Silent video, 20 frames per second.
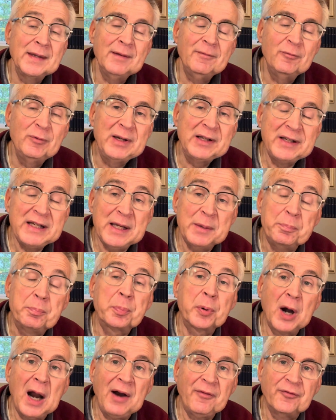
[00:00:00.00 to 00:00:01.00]
really in
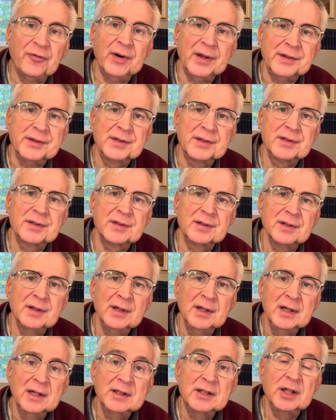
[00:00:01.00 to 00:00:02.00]
preference
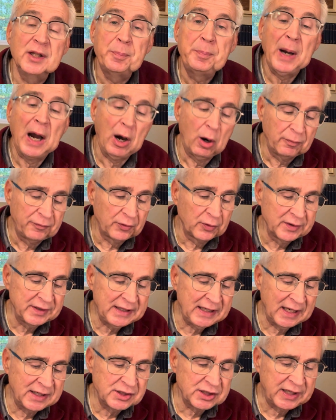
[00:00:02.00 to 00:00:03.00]
to the powerful and
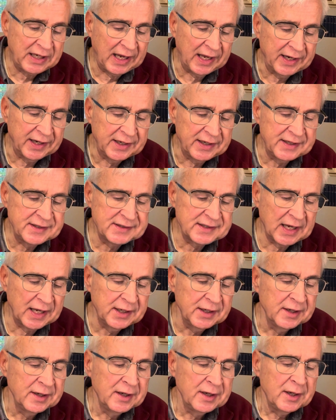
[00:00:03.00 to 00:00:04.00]
the educated. He
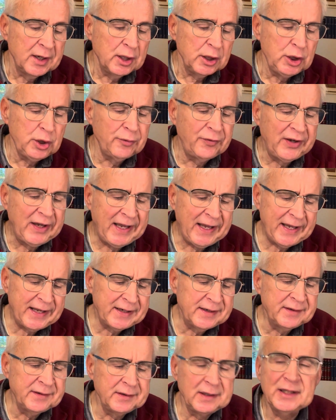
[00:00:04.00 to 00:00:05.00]
said, You've
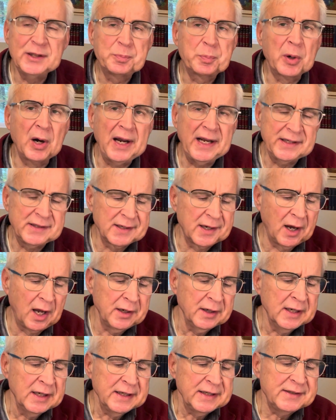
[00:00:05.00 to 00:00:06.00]
hidden, he's praying to
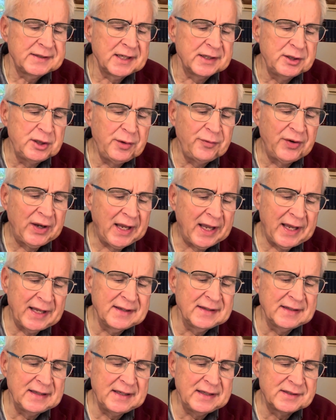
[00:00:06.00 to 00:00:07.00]
God. He says, You've
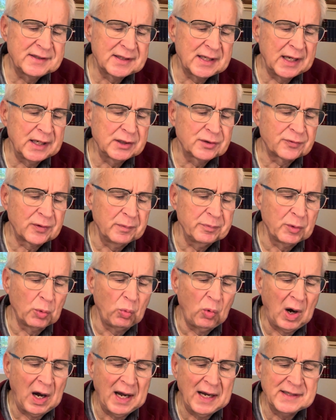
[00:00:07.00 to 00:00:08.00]
hidden these things from the
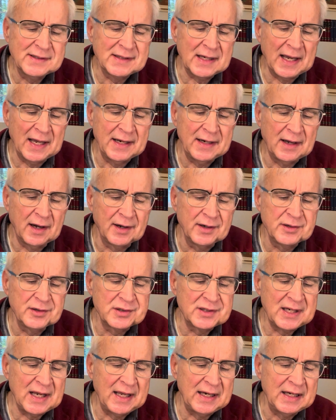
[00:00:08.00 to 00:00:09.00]
wise and
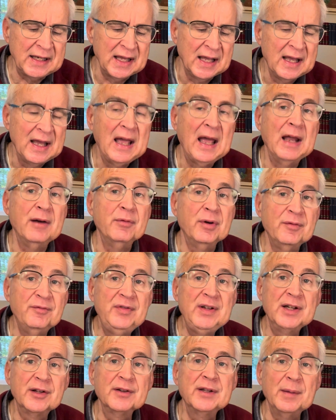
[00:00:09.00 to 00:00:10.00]
understanding and
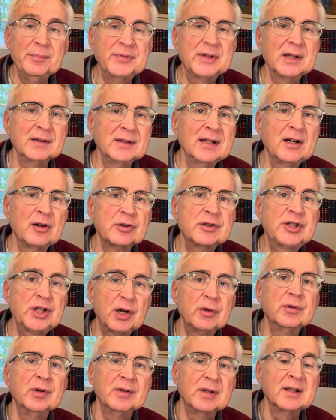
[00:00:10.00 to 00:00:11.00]
revealed them to little
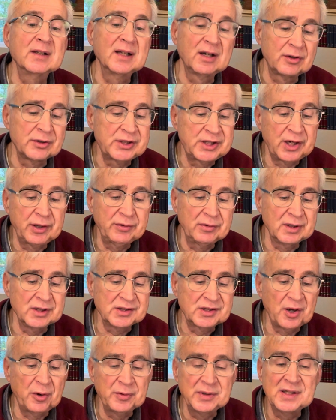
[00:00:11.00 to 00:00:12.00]
children. The little children,
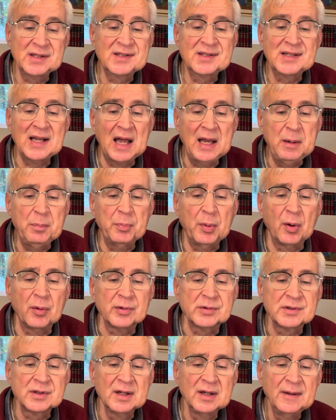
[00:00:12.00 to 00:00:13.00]
his own
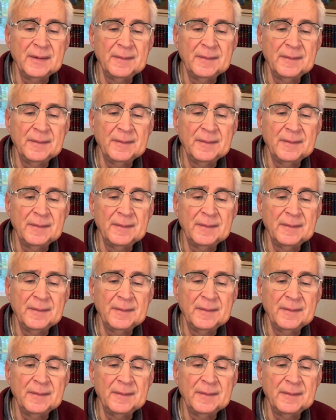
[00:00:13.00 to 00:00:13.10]
disciples.